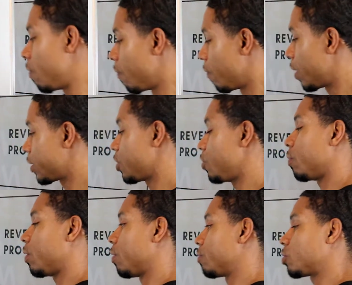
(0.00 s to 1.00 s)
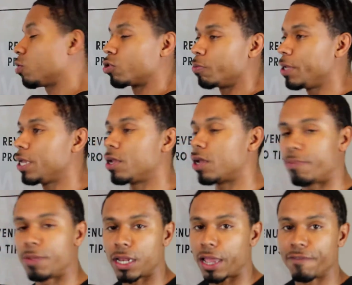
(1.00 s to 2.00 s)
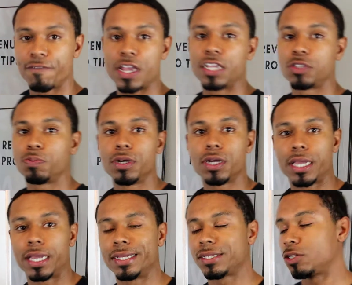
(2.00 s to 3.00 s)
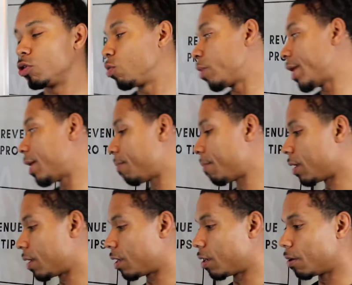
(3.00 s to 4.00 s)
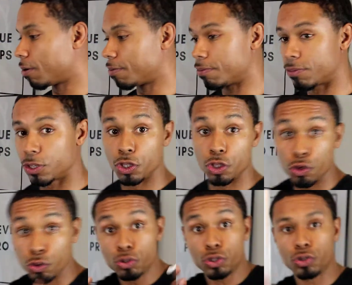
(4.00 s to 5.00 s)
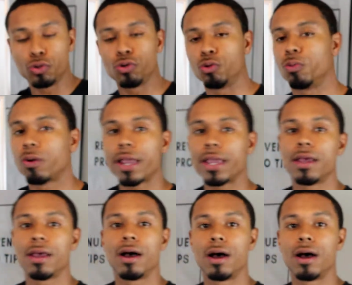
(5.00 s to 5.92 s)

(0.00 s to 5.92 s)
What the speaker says: when I say social media, I mean like Facebook, Instagram, YouTube, right?